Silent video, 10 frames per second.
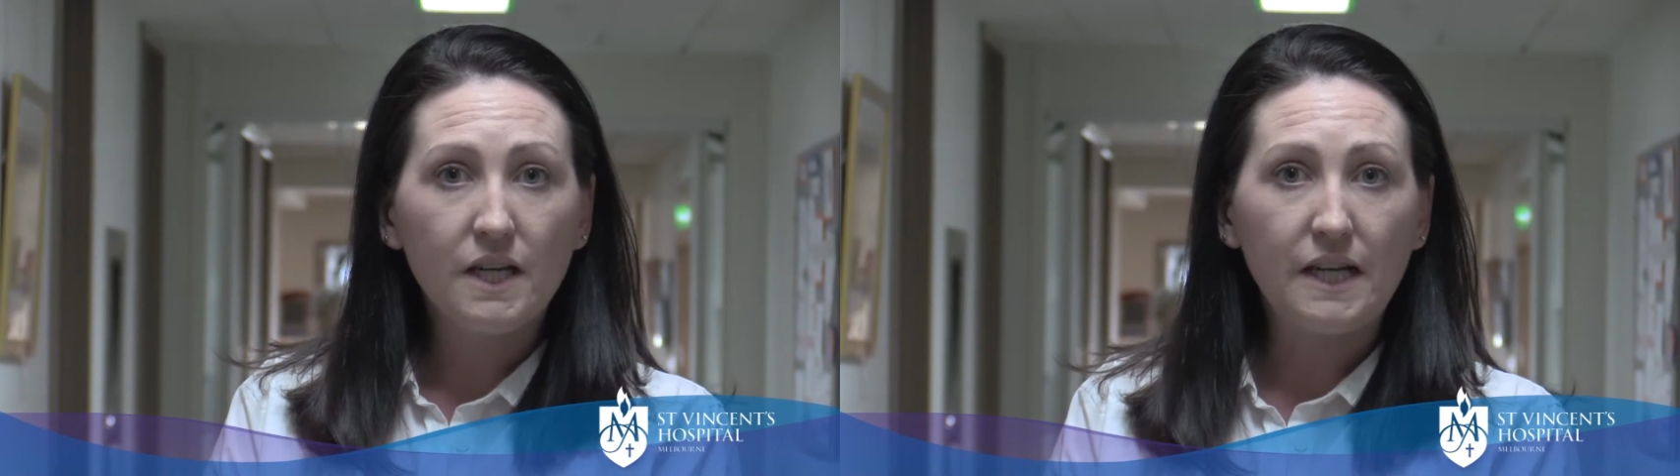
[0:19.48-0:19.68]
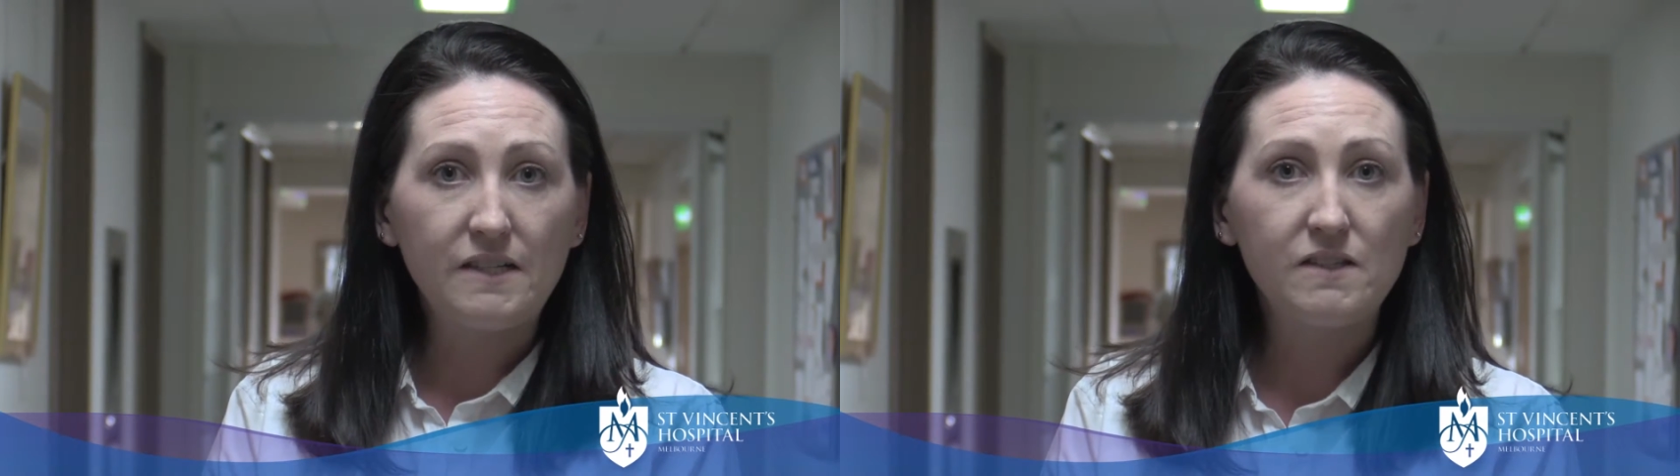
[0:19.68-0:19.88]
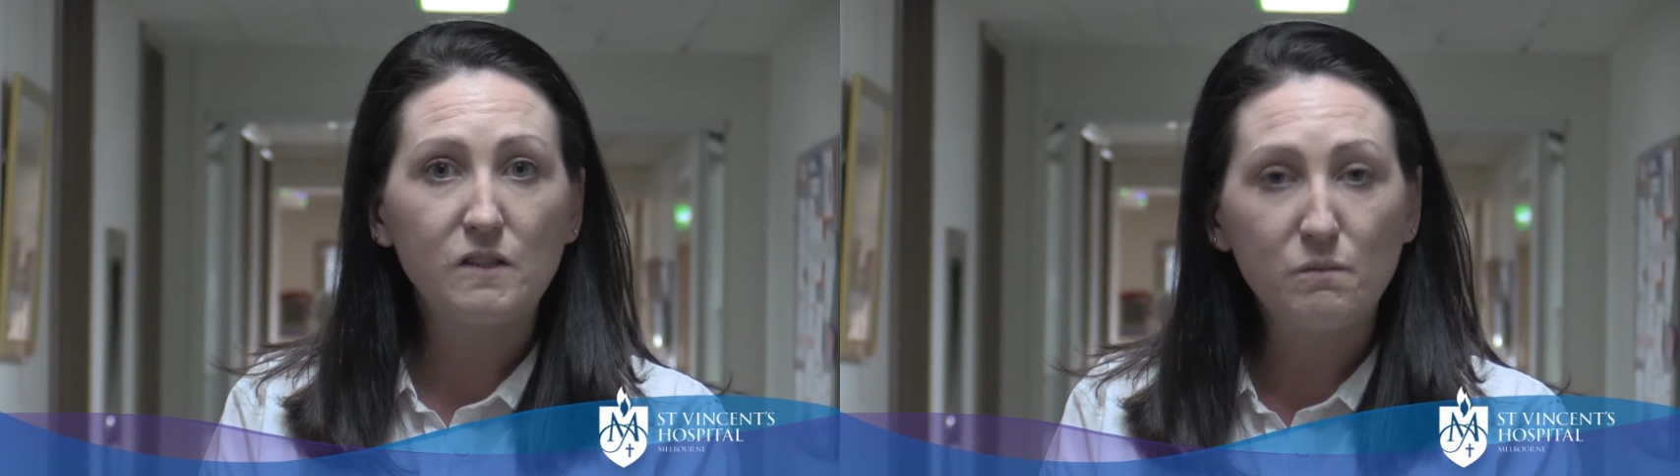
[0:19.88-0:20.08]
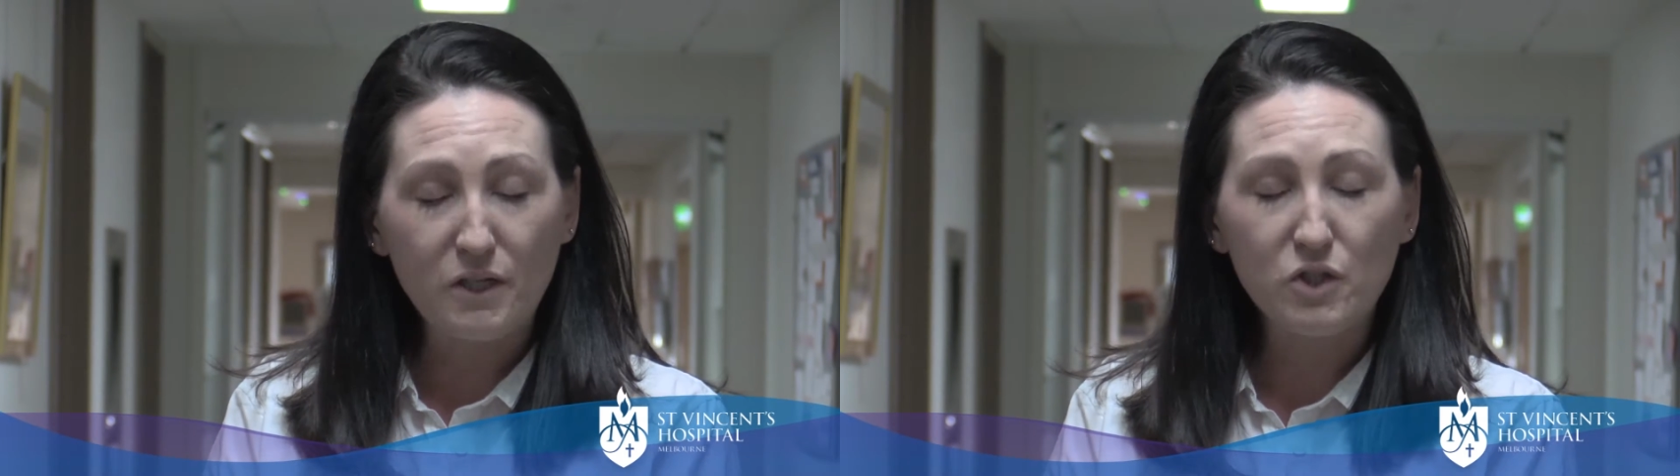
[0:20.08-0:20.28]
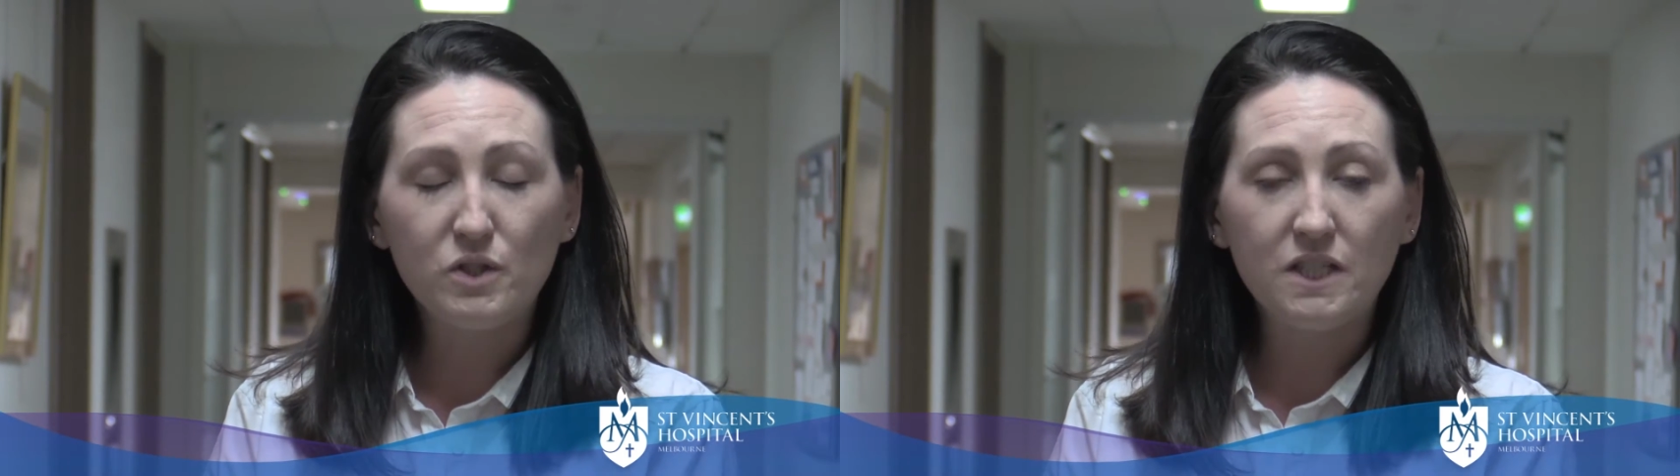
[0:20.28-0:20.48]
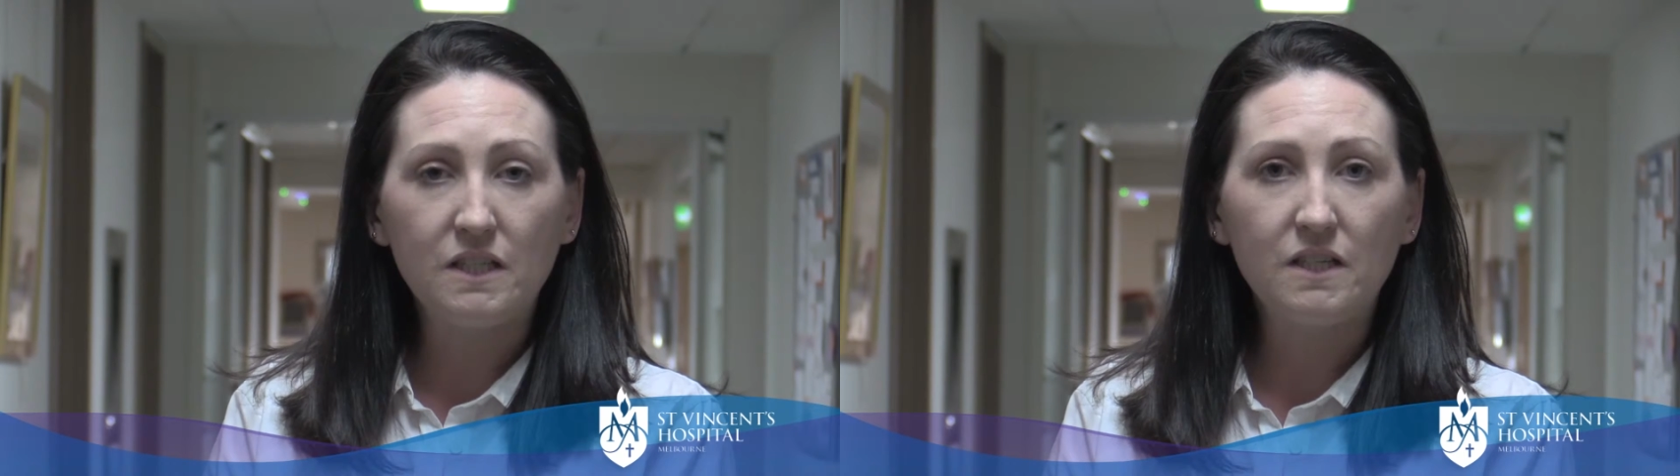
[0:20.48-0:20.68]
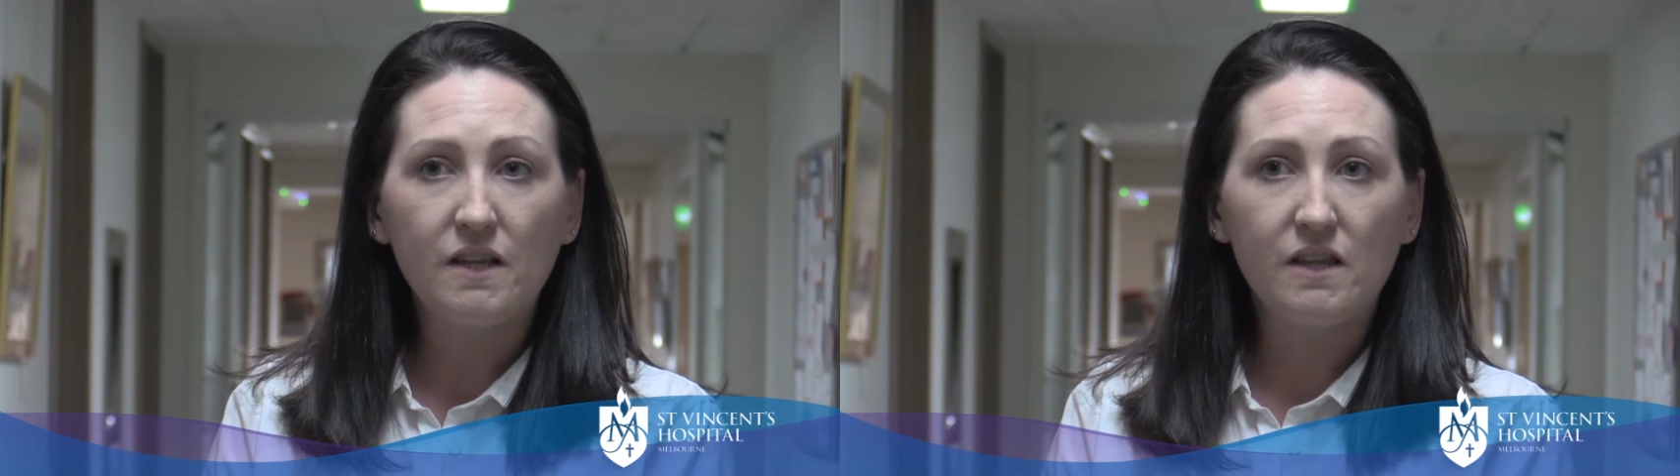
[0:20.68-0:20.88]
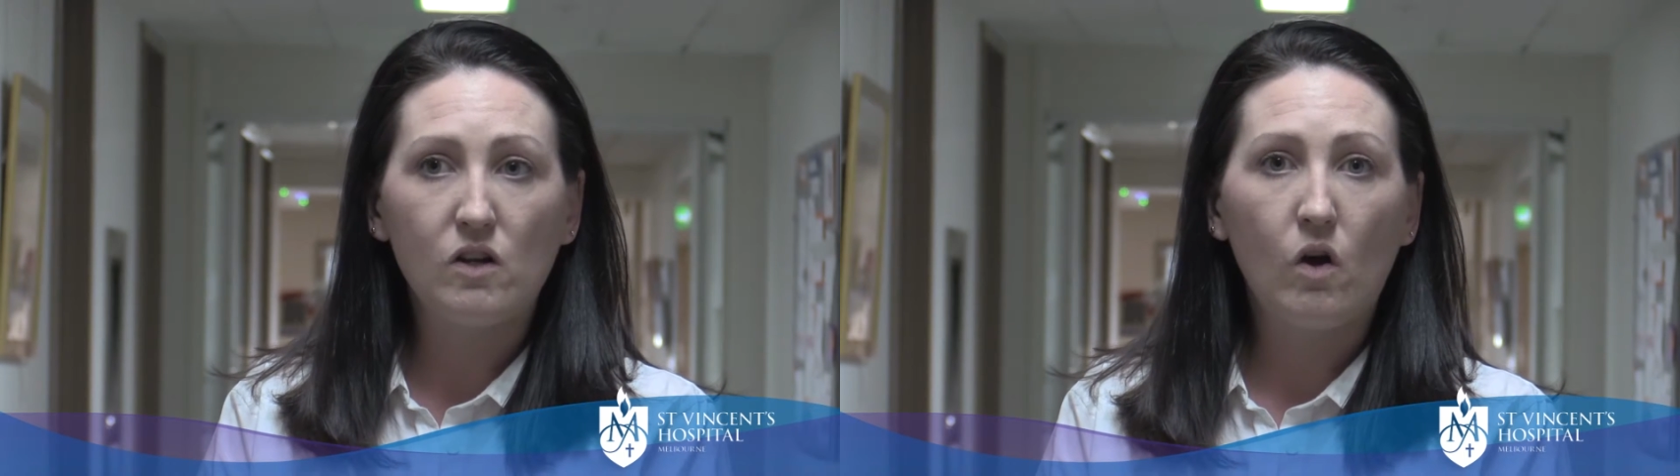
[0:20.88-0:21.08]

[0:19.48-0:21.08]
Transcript: It's the specialty that